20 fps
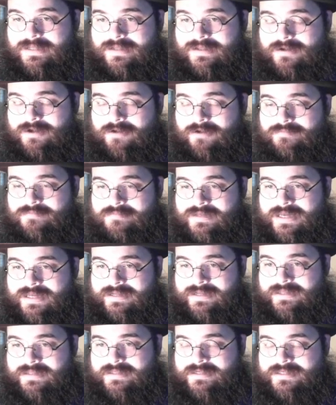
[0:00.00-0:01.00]
Oh, and,
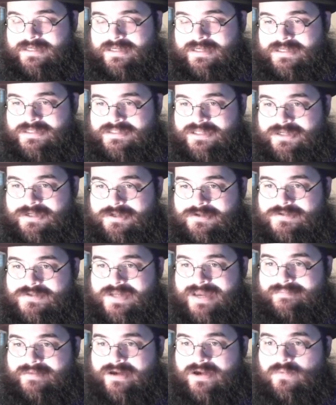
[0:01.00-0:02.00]
and then he continues,
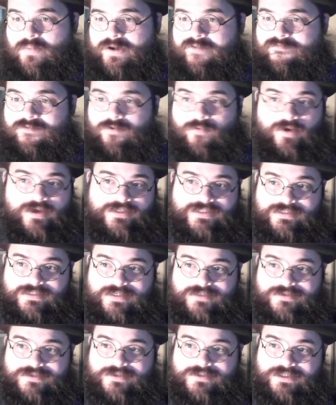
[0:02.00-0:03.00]
Am I weird for wanting
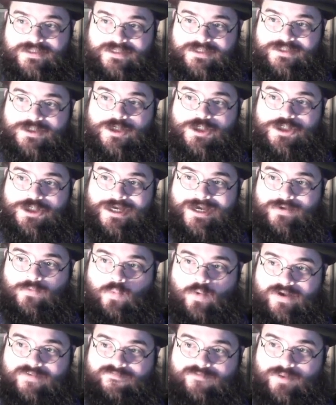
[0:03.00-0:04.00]
dis to disenchant
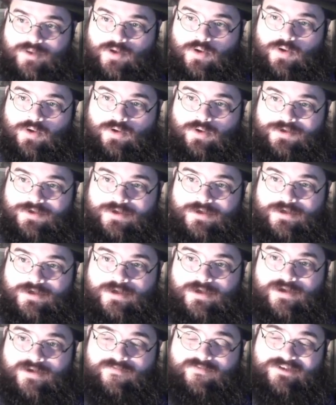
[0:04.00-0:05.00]
one for the gold?
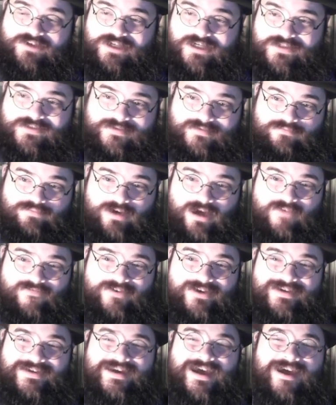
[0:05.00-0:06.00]
For dust and
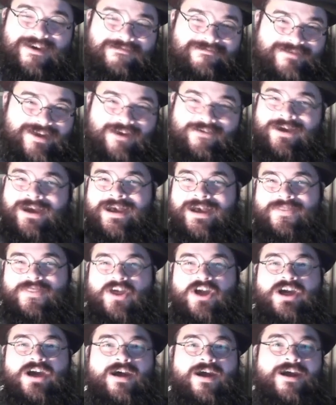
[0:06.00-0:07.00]
profit? No, no. The
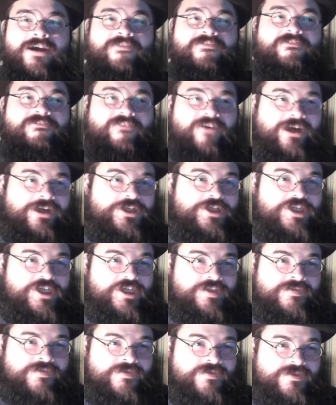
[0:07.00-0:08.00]
card
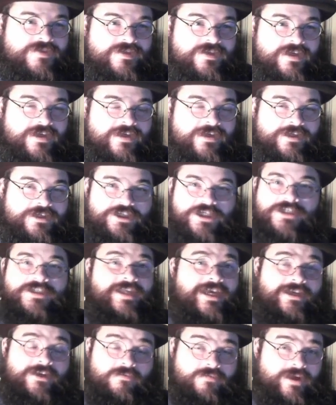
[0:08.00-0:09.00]
functions just
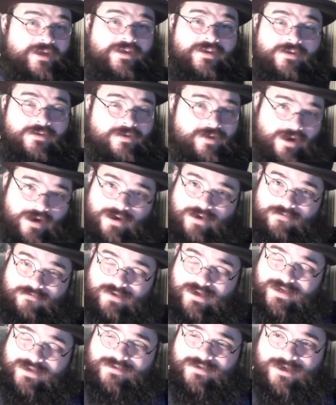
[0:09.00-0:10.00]
like a regular card,
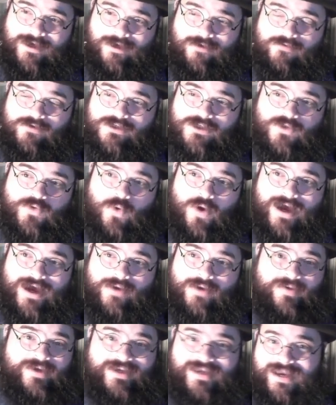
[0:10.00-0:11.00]
right? Which is why
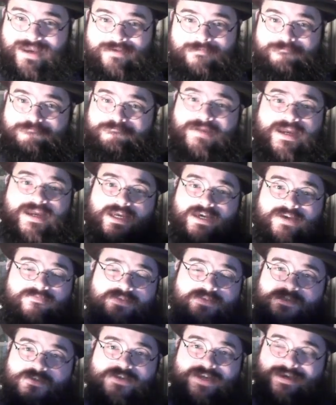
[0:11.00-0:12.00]
we get many of
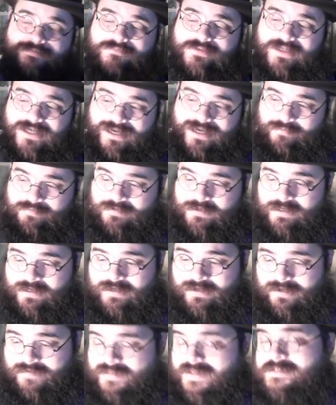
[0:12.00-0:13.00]
the same type.
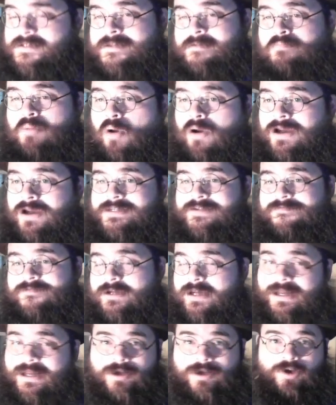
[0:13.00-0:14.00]
And that's the point. If you
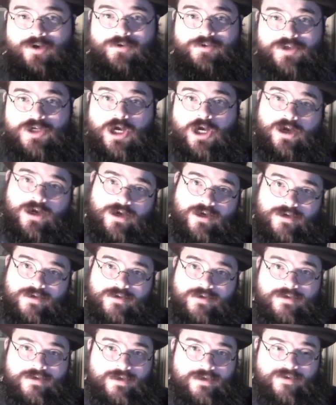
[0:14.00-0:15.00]
get a gold
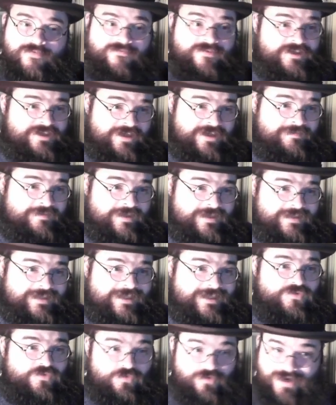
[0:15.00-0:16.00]
card for something
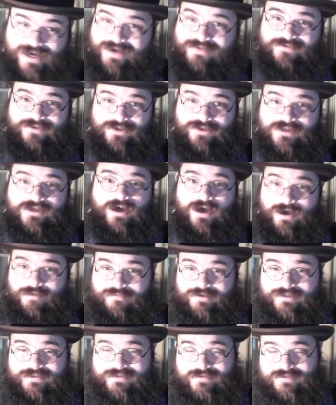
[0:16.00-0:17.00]
that's rather
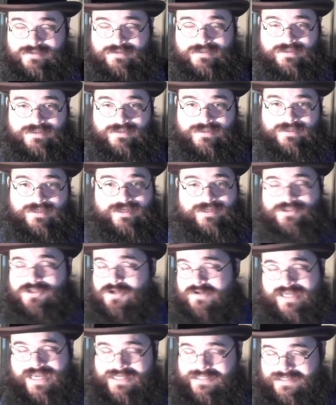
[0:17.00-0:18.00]
common, it's
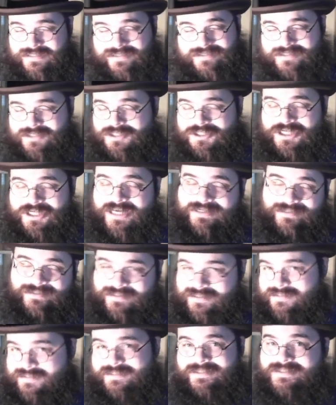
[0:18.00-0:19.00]
okay to disenchant it
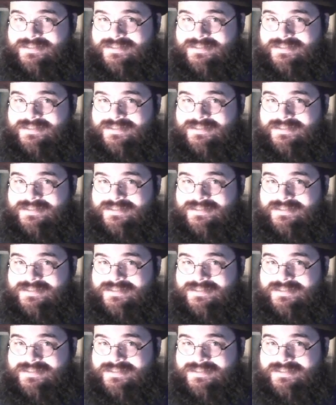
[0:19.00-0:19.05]
because it's